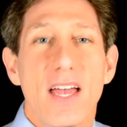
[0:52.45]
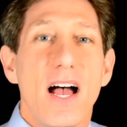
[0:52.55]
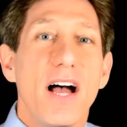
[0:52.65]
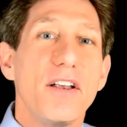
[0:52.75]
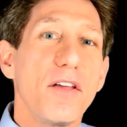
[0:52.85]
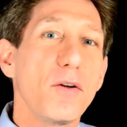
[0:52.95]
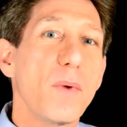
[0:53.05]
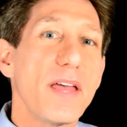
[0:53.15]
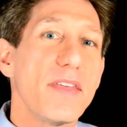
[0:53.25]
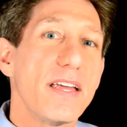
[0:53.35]
Another
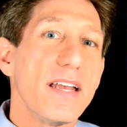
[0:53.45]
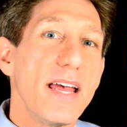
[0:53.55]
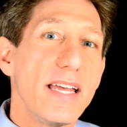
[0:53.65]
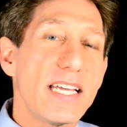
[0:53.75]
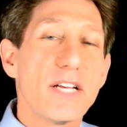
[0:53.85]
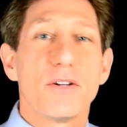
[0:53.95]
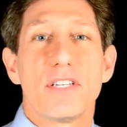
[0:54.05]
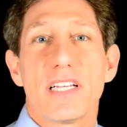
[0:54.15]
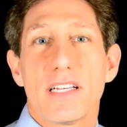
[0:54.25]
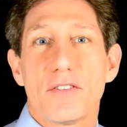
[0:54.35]
way that
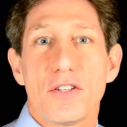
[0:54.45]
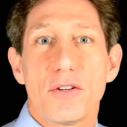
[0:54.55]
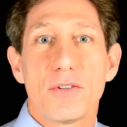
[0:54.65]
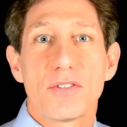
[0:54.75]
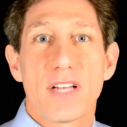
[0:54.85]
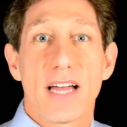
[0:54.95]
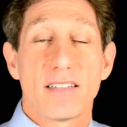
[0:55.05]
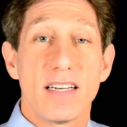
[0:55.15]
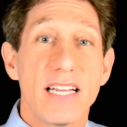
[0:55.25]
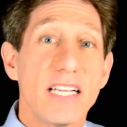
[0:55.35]
EOT is used
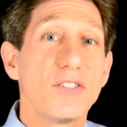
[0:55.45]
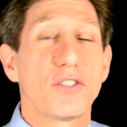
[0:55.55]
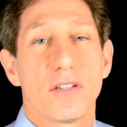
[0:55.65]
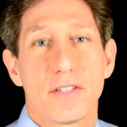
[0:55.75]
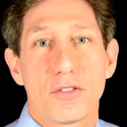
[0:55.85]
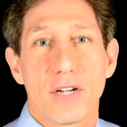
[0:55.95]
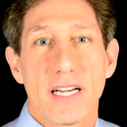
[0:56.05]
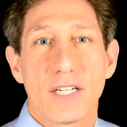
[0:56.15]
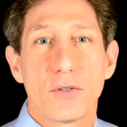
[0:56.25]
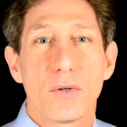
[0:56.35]
as an in-service
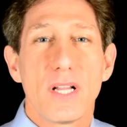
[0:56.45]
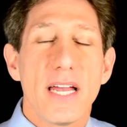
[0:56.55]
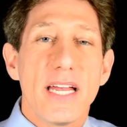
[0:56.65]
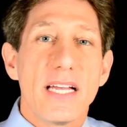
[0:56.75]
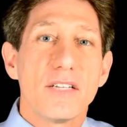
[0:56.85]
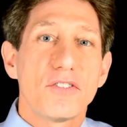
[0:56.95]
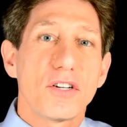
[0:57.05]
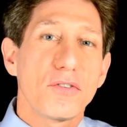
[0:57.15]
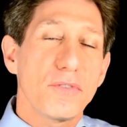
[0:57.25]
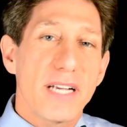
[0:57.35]
training tool is to
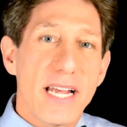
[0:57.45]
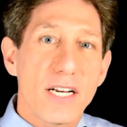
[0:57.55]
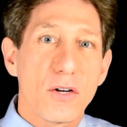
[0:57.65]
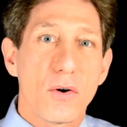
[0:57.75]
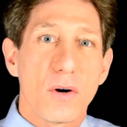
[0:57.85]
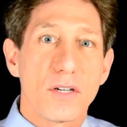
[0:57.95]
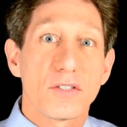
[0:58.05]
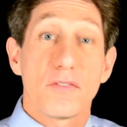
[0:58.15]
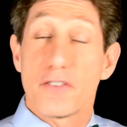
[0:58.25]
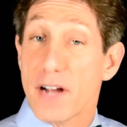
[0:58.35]
create a course
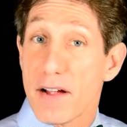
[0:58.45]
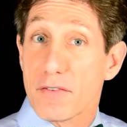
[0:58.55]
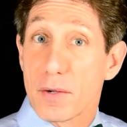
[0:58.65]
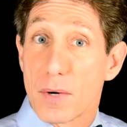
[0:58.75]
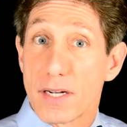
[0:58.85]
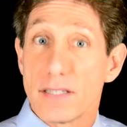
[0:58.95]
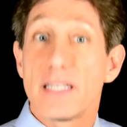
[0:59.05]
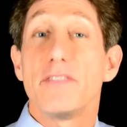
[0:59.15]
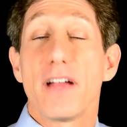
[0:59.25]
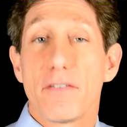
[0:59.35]
for everyone,
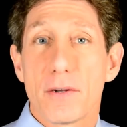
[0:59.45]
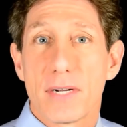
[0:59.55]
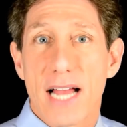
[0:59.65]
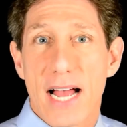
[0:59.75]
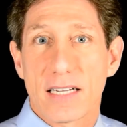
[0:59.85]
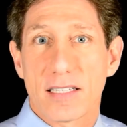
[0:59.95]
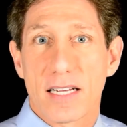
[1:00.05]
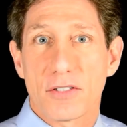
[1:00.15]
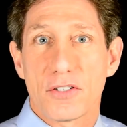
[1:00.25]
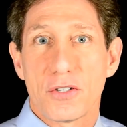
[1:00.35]
give everyone
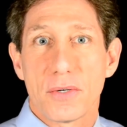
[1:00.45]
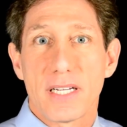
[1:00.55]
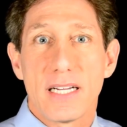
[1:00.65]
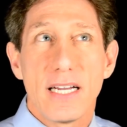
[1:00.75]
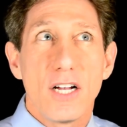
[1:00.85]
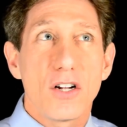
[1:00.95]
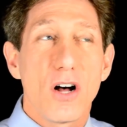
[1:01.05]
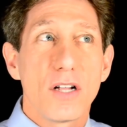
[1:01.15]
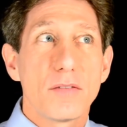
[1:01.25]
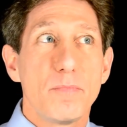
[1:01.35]
access to it,
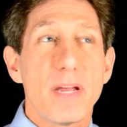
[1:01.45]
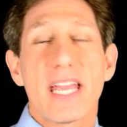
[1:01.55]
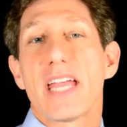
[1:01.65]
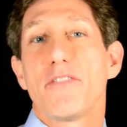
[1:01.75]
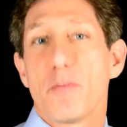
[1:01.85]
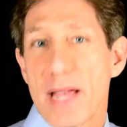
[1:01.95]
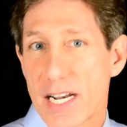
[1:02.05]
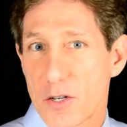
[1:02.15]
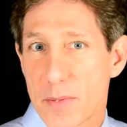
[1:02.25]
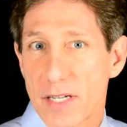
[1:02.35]
called behavior
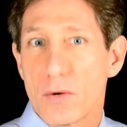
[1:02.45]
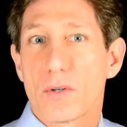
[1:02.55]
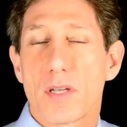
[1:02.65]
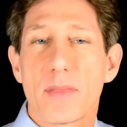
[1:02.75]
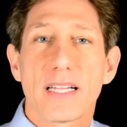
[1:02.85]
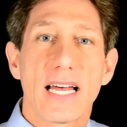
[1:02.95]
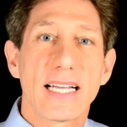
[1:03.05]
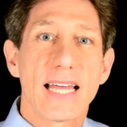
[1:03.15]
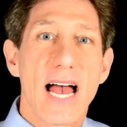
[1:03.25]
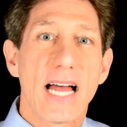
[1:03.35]
management or something
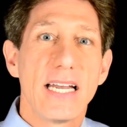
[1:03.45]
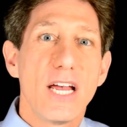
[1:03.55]
like that,